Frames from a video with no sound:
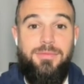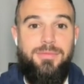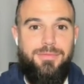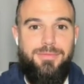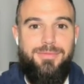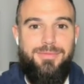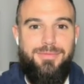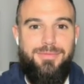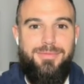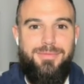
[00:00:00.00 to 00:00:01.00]

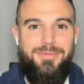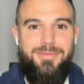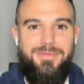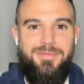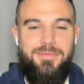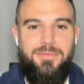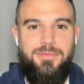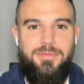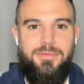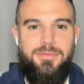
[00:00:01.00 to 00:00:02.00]

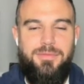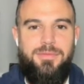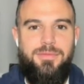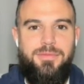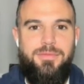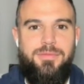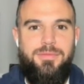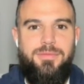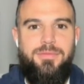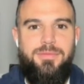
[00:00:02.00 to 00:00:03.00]

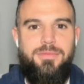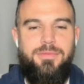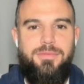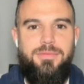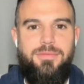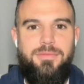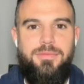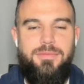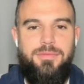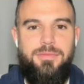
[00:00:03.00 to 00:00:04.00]

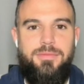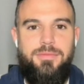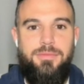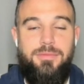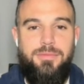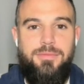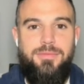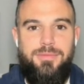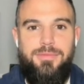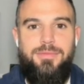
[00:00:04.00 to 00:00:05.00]

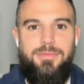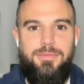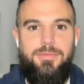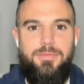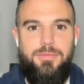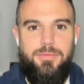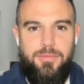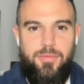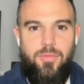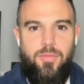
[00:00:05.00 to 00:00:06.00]

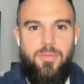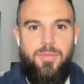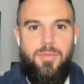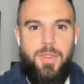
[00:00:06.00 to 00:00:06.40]
(not speaking)